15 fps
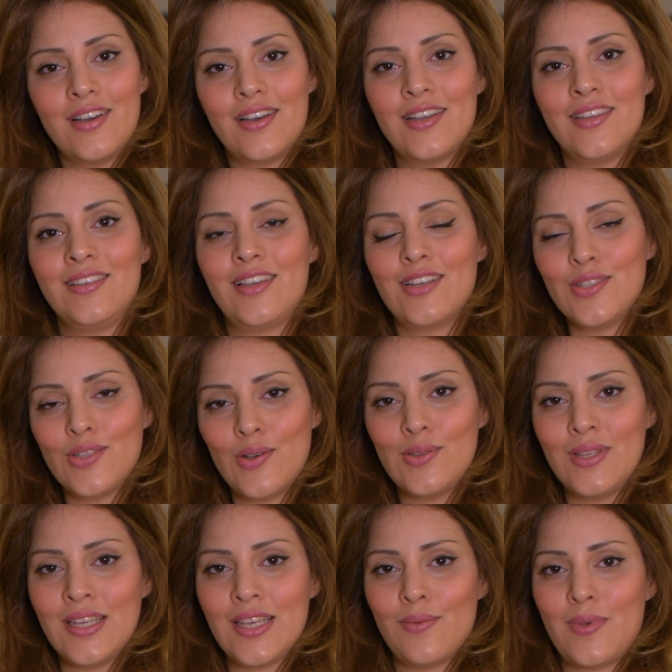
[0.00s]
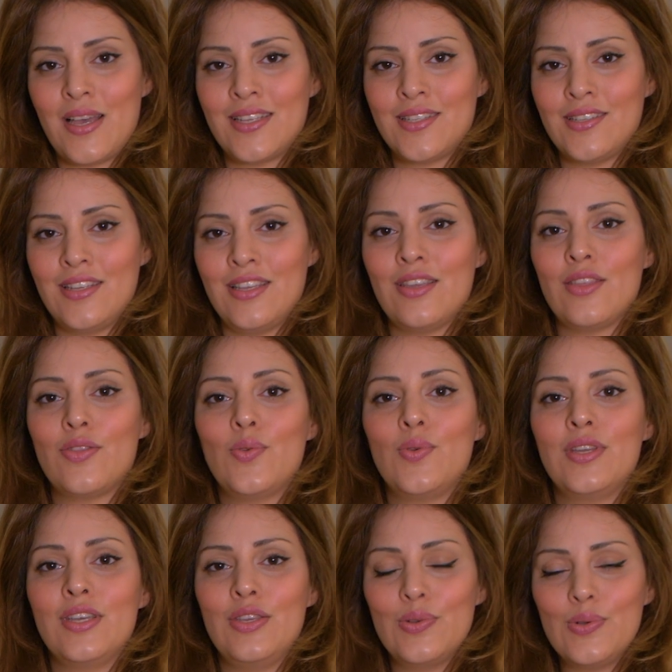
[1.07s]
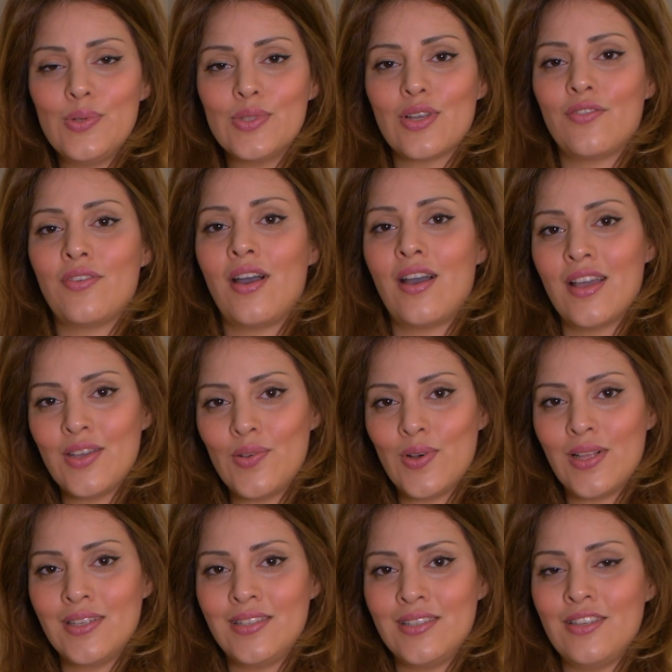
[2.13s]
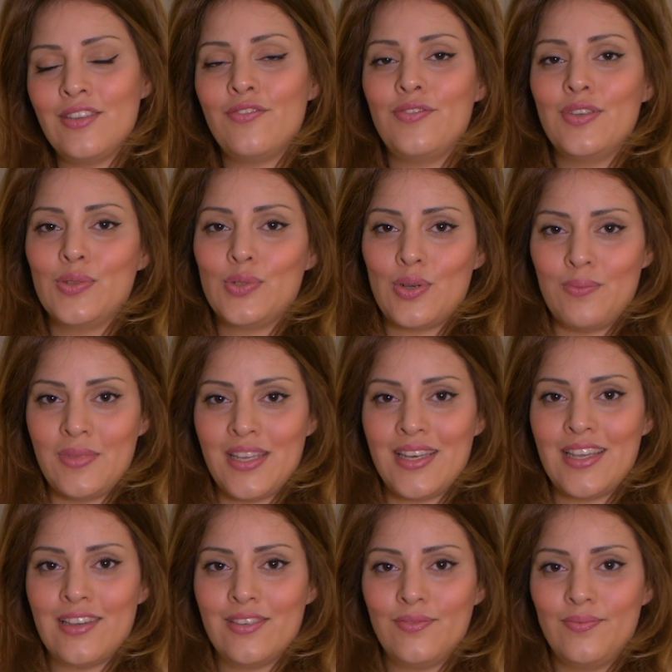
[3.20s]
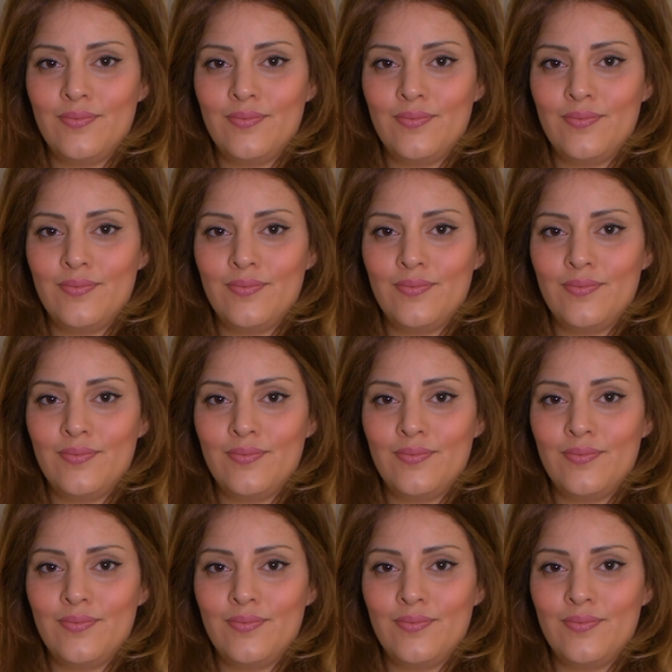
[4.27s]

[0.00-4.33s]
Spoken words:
high dust holding capacity through the use of high quality filter media.